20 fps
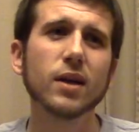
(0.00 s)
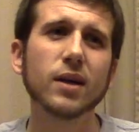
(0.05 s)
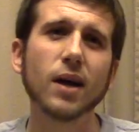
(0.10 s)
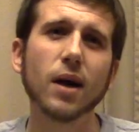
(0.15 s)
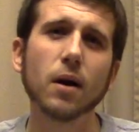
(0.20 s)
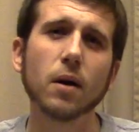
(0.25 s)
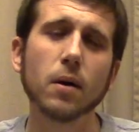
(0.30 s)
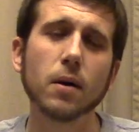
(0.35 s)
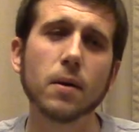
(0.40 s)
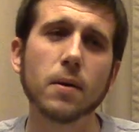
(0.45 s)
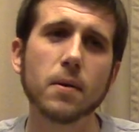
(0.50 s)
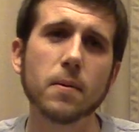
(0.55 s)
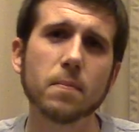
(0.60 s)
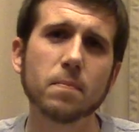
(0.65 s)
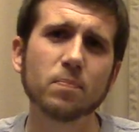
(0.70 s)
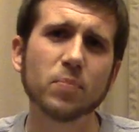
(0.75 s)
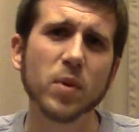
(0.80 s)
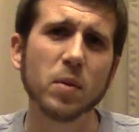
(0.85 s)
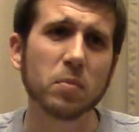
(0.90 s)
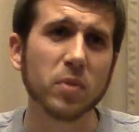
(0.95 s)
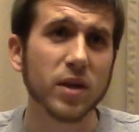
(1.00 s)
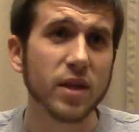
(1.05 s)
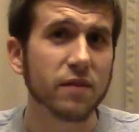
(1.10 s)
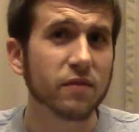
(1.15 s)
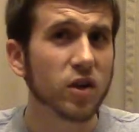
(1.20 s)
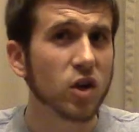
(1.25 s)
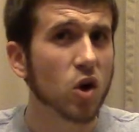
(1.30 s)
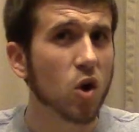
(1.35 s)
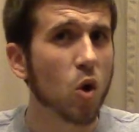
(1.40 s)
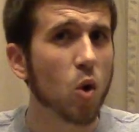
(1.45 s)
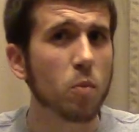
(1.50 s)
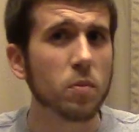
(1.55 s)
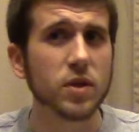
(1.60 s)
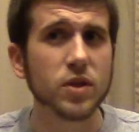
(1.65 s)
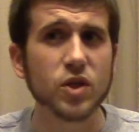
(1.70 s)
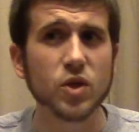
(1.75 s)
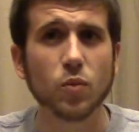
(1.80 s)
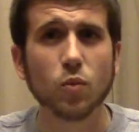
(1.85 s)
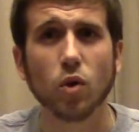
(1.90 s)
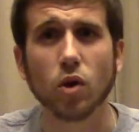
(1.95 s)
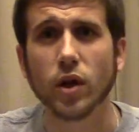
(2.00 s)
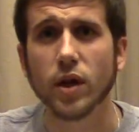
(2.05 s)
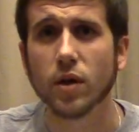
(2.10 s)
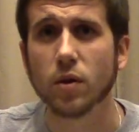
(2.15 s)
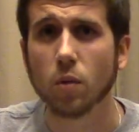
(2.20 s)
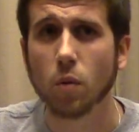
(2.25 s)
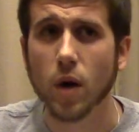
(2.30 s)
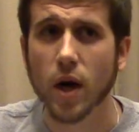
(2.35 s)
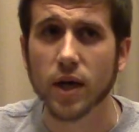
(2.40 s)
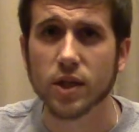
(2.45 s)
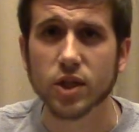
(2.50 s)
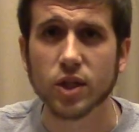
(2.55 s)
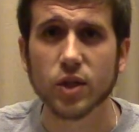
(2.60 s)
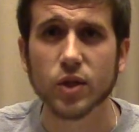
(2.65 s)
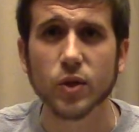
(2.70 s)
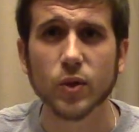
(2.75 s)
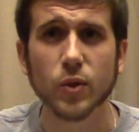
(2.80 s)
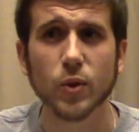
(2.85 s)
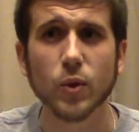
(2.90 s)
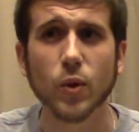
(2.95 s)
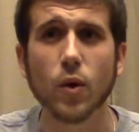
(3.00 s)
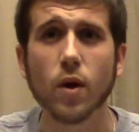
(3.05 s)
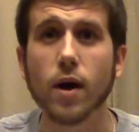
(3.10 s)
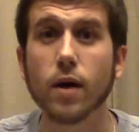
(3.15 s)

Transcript: But even Coleman's a rookie to watch, too.